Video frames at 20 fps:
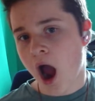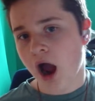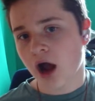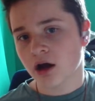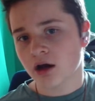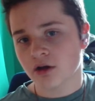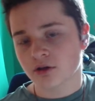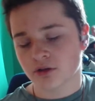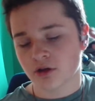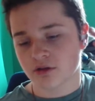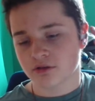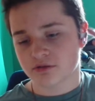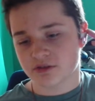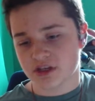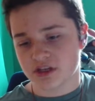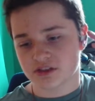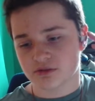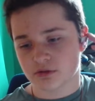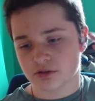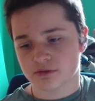Not
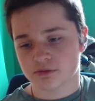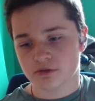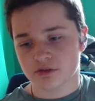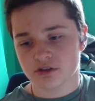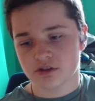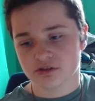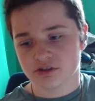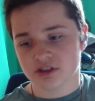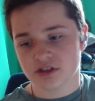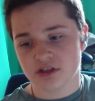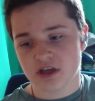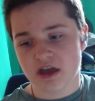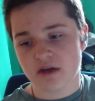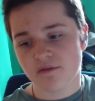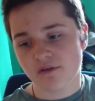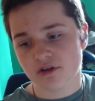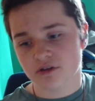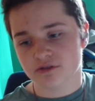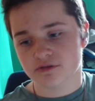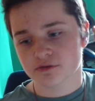these ones, but usually
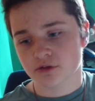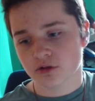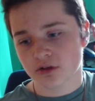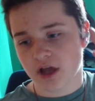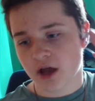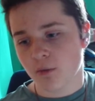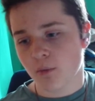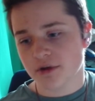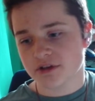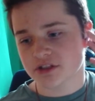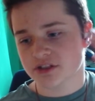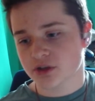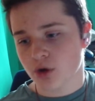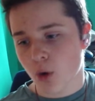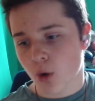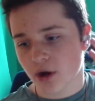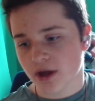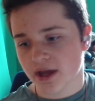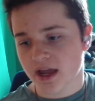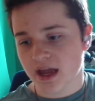earphones fall out when you're
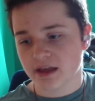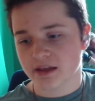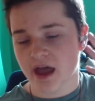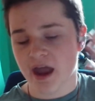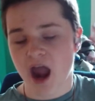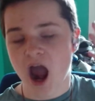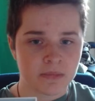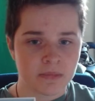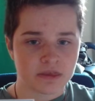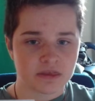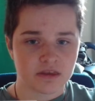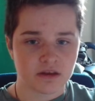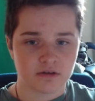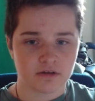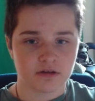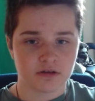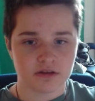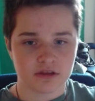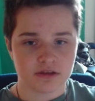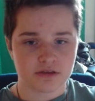talking. Like, there are
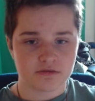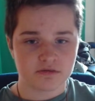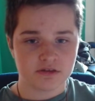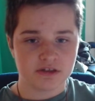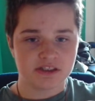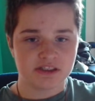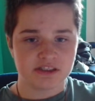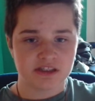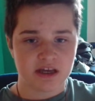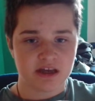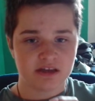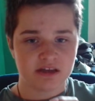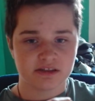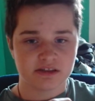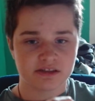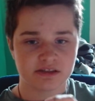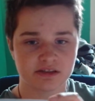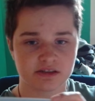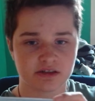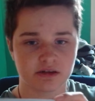only 3
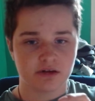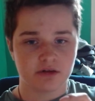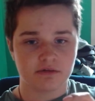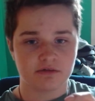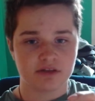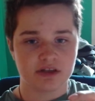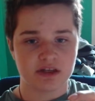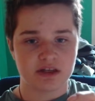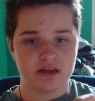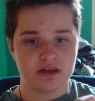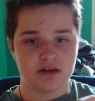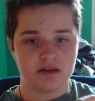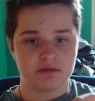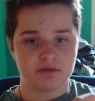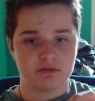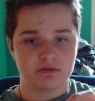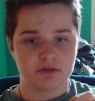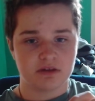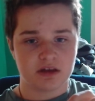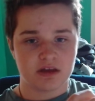sets of the
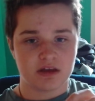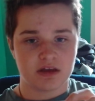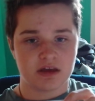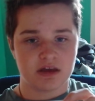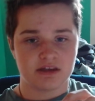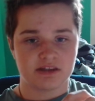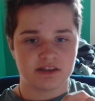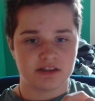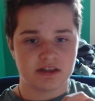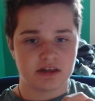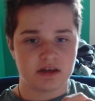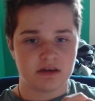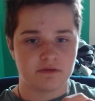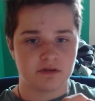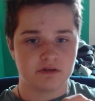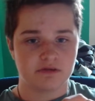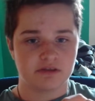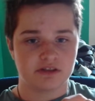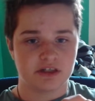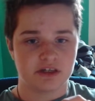
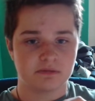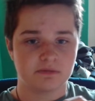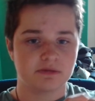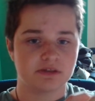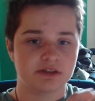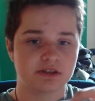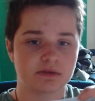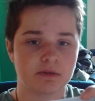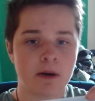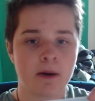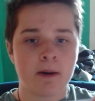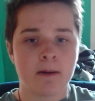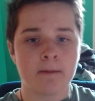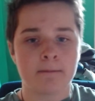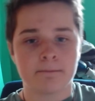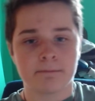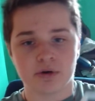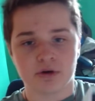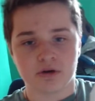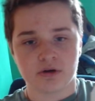earphone tips,
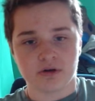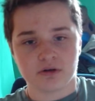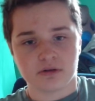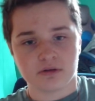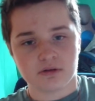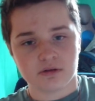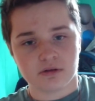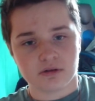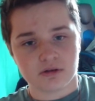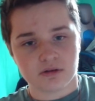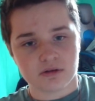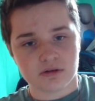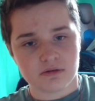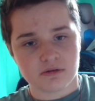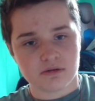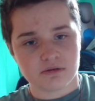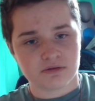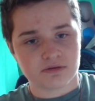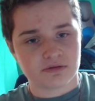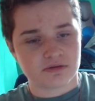but
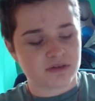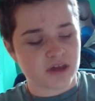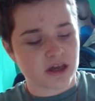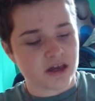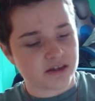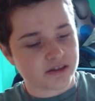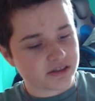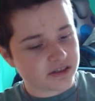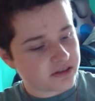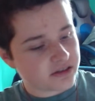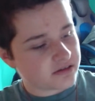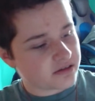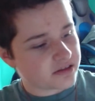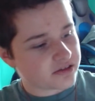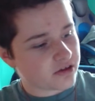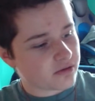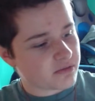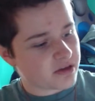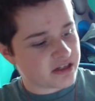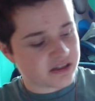there's
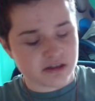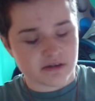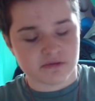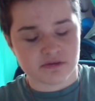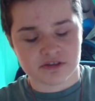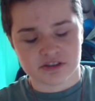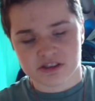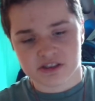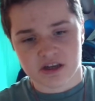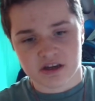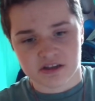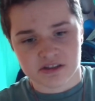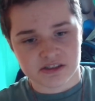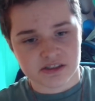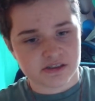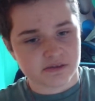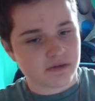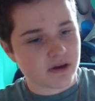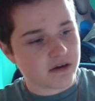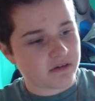not many different
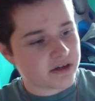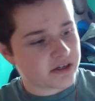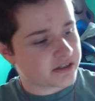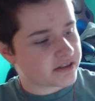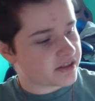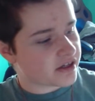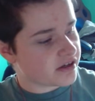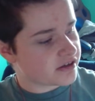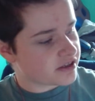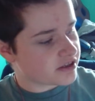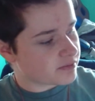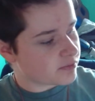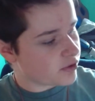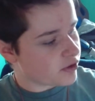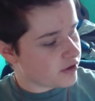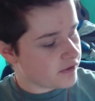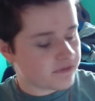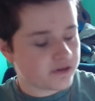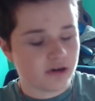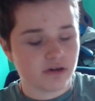sizes, varying sizes. But
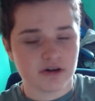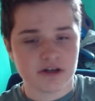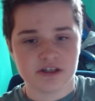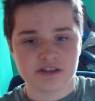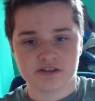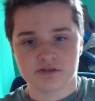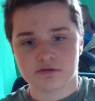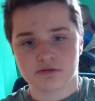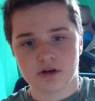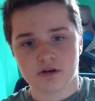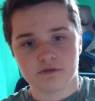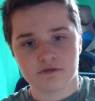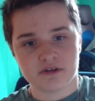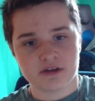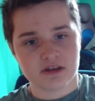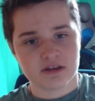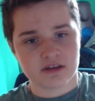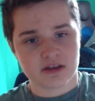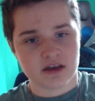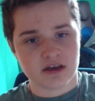if your ears do not fit
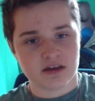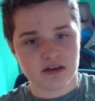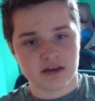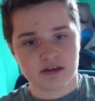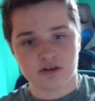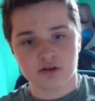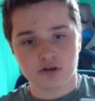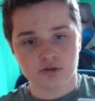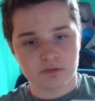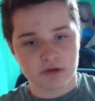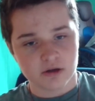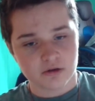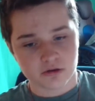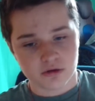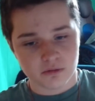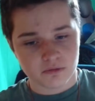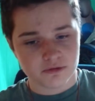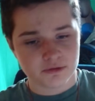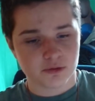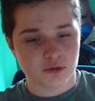in that, it could be
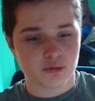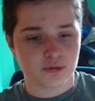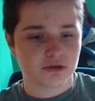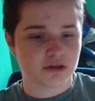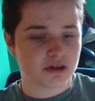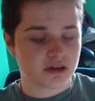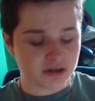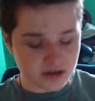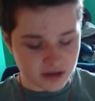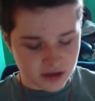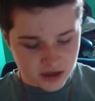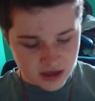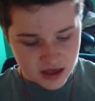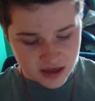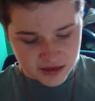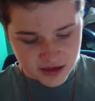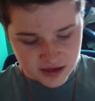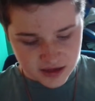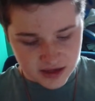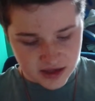uncomfortable. But
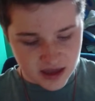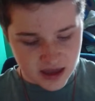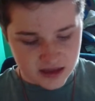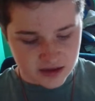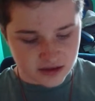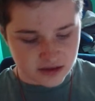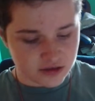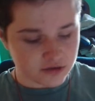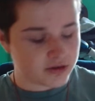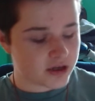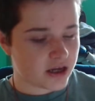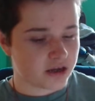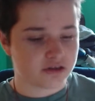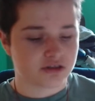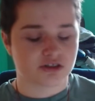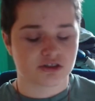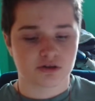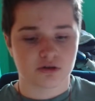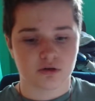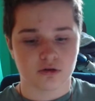then again, you can
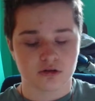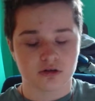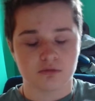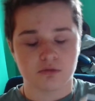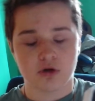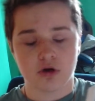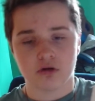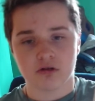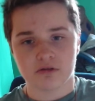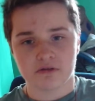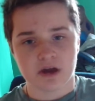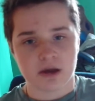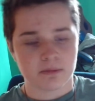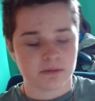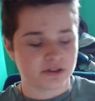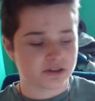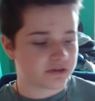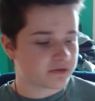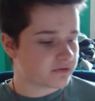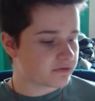just order more off
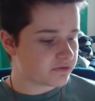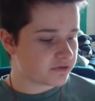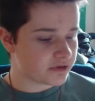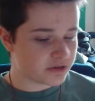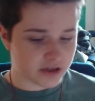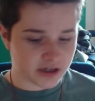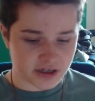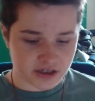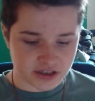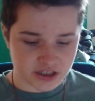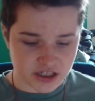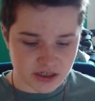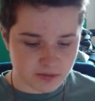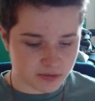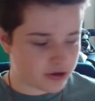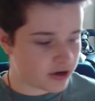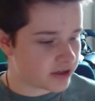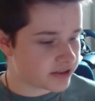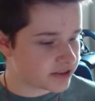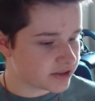Amazon for like a cheap
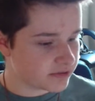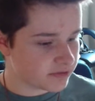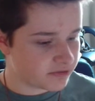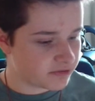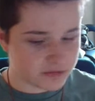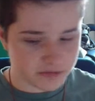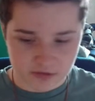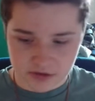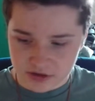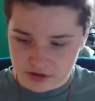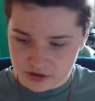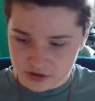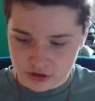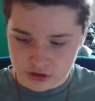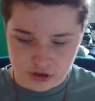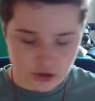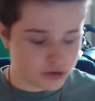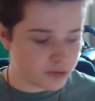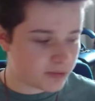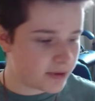price of
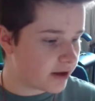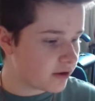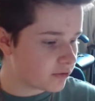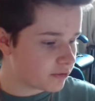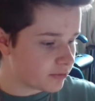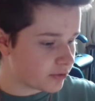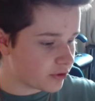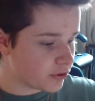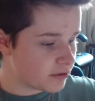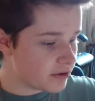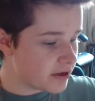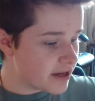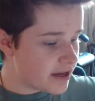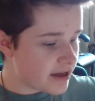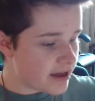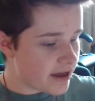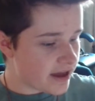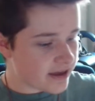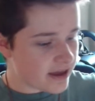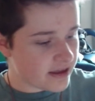£2. But
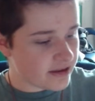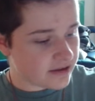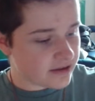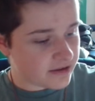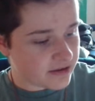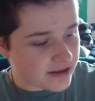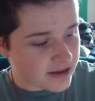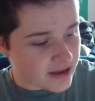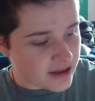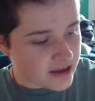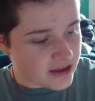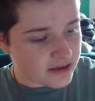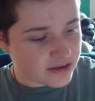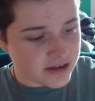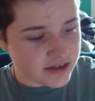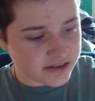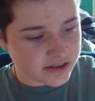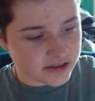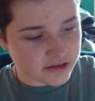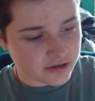again,
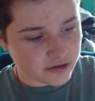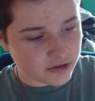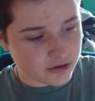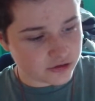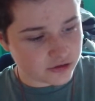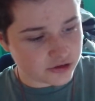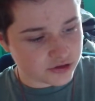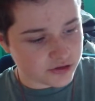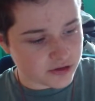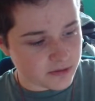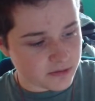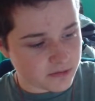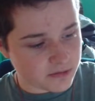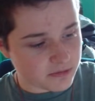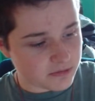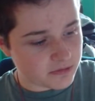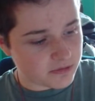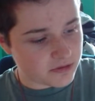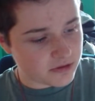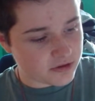these are
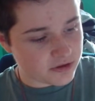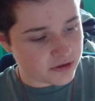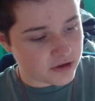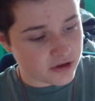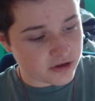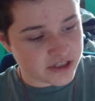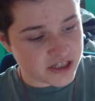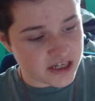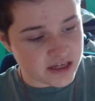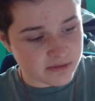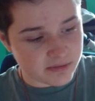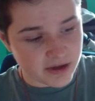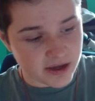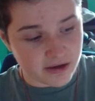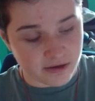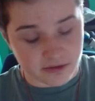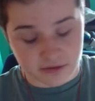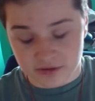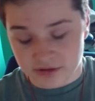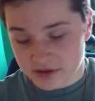
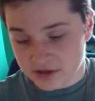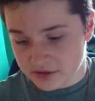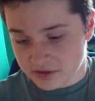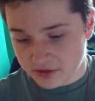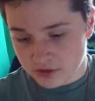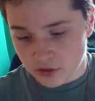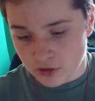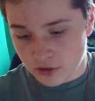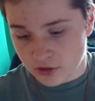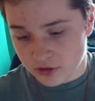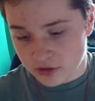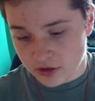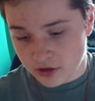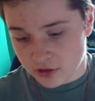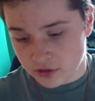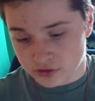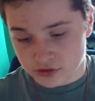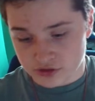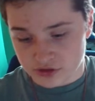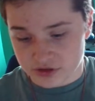£113 or
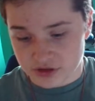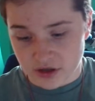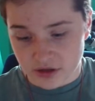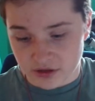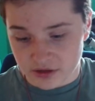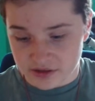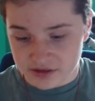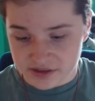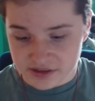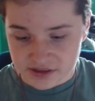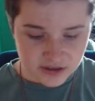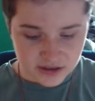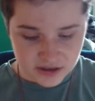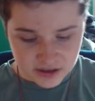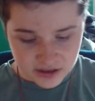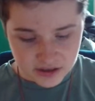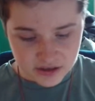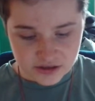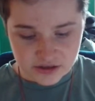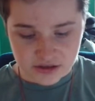$100.
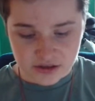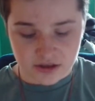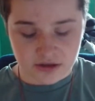So